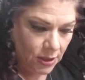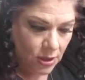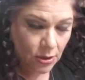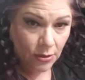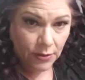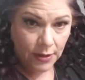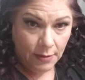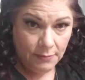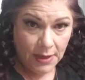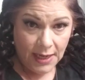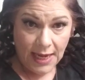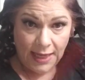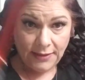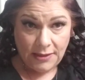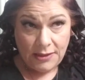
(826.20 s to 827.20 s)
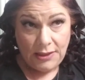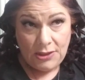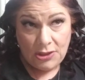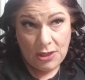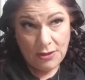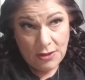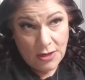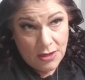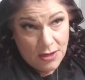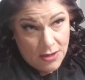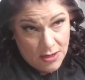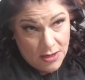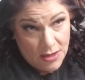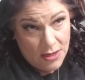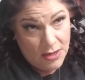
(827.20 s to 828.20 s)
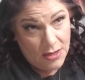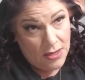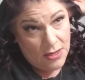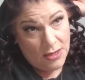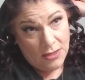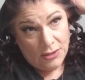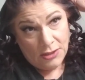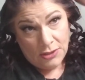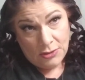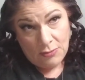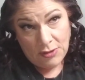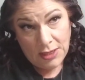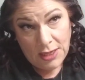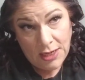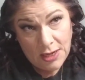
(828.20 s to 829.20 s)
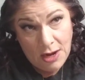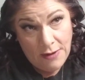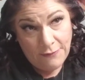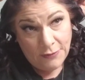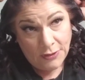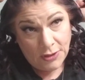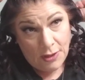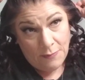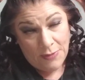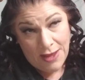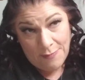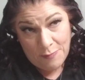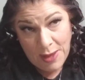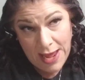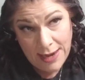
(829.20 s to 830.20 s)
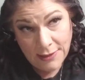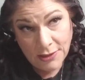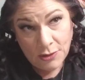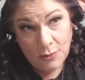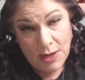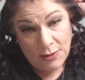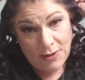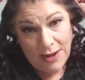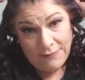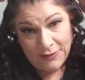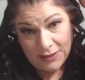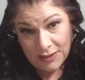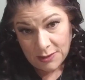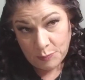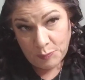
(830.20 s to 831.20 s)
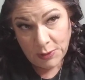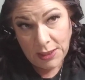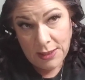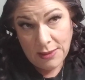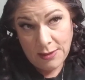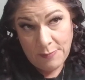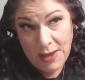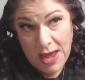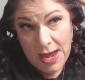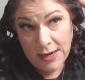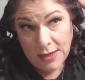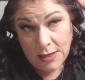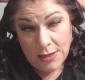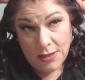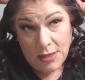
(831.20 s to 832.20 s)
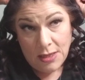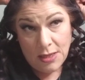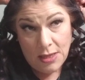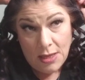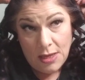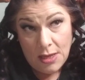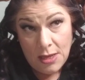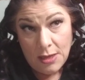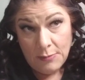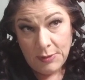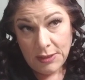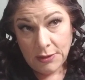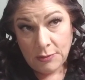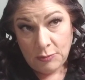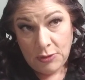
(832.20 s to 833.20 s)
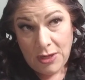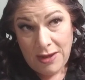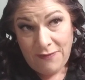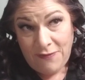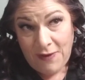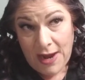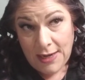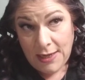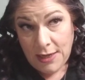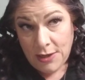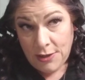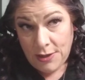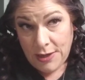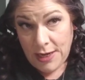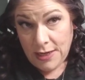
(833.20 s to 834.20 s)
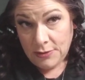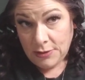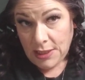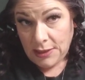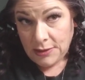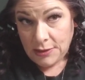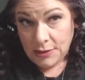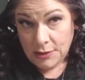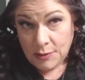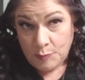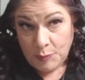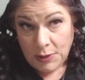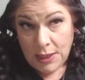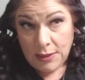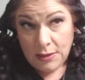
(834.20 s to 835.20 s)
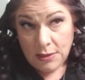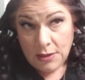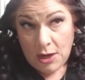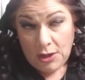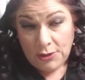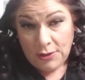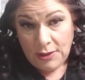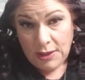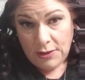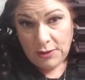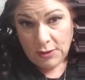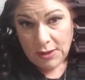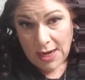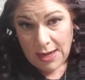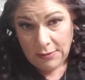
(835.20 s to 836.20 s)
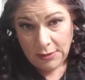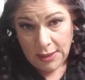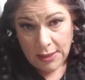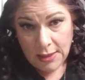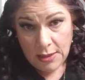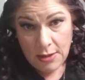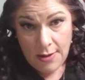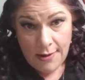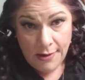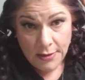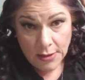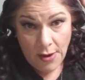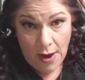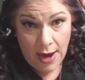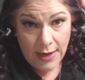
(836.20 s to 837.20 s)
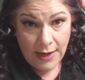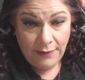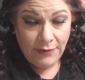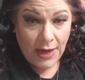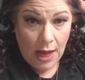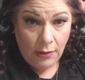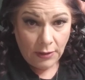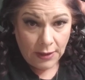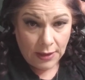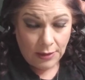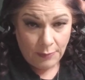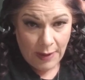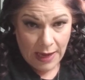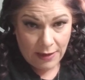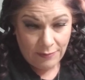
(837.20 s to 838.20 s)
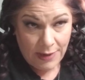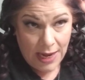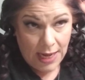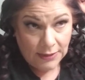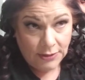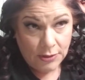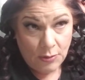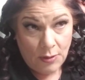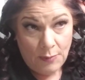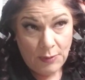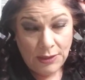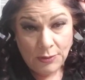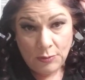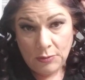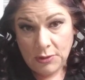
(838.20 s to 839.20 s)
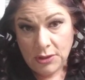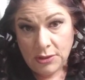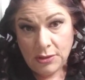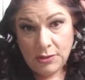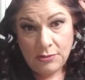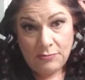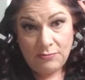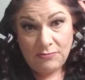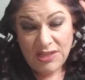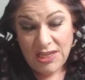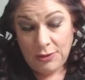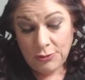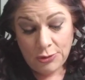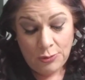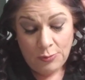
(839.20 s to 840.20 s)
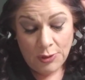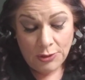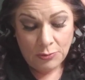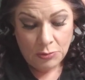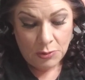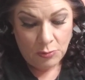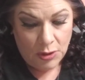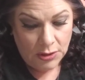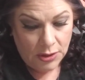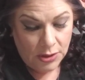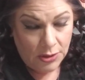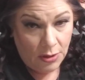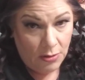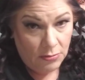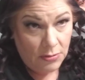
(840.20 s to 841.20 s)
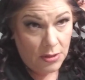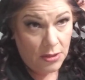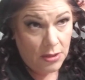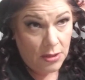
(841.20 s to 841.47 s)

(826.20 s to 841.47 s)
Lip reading: curl them against each other so that it covers up that back so I don't have a split in the back. Because when you have fine hair, your hair tends to split underneath your cowlick. And I have a cowlick in the back of my head, so I might as well just kill two birds with one stone.